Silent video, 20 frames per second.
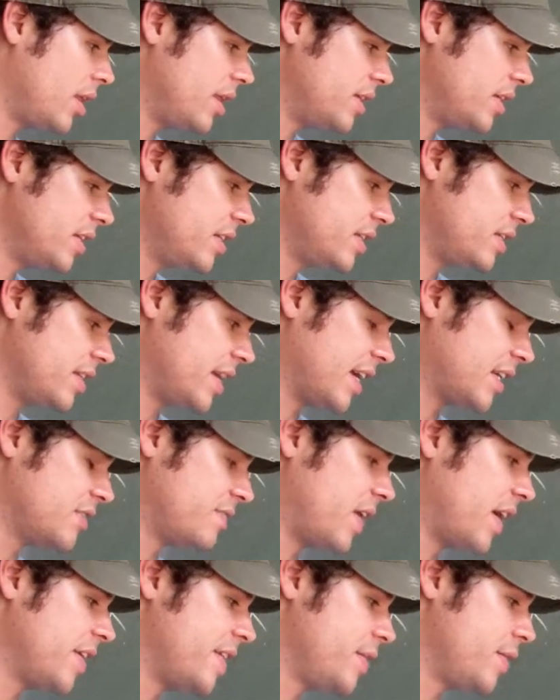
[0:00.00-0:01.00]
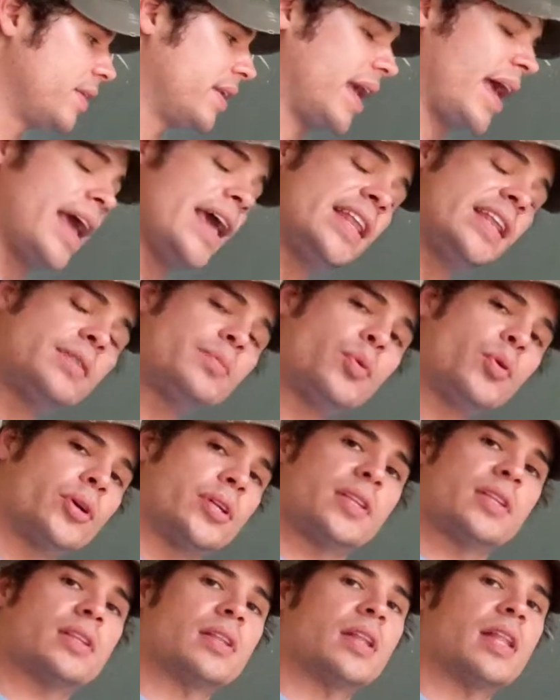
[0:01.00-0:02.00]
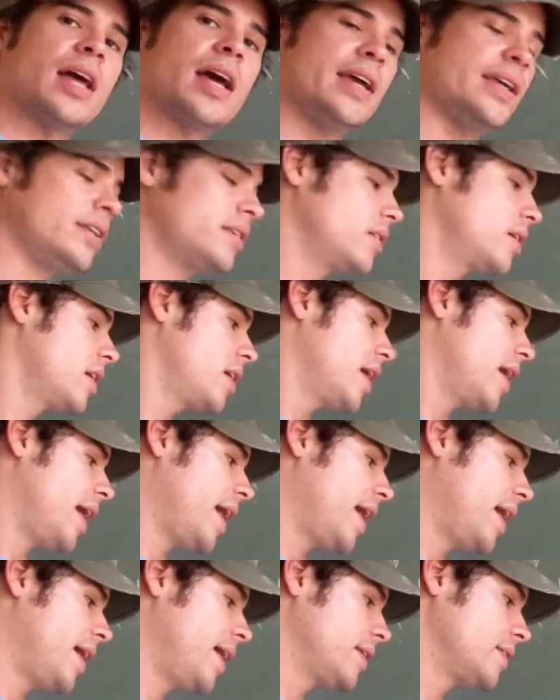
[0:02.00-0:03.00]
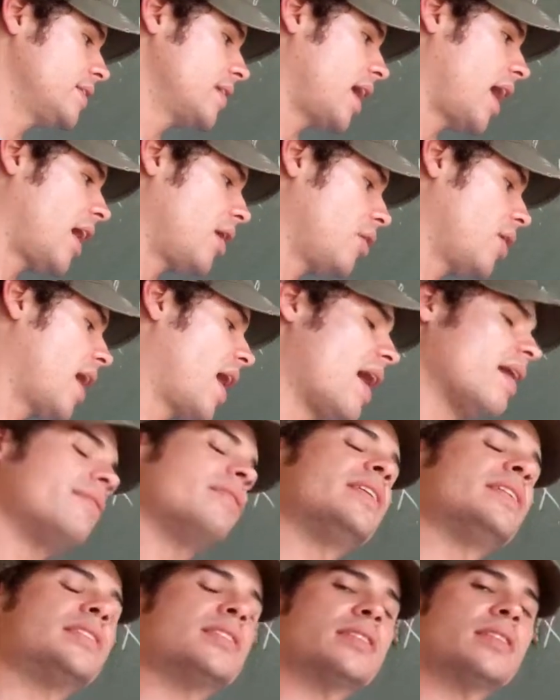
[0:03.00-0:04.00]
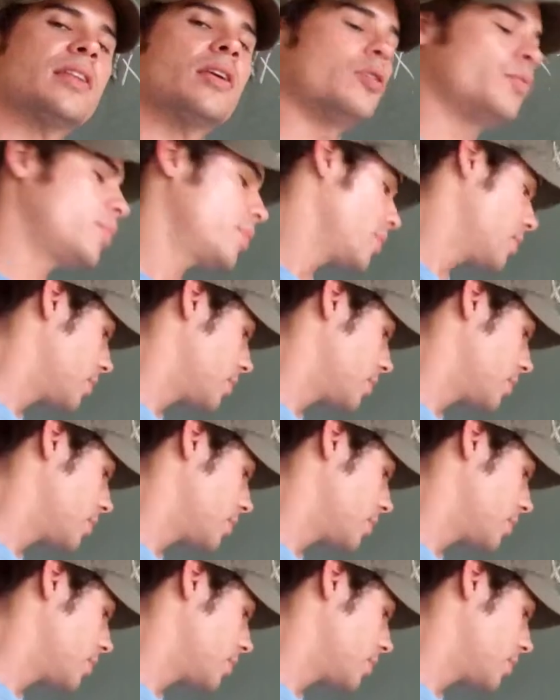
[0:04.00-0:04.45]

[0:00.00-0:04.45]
I need is an x value at any point in the line, and I'll have its slope.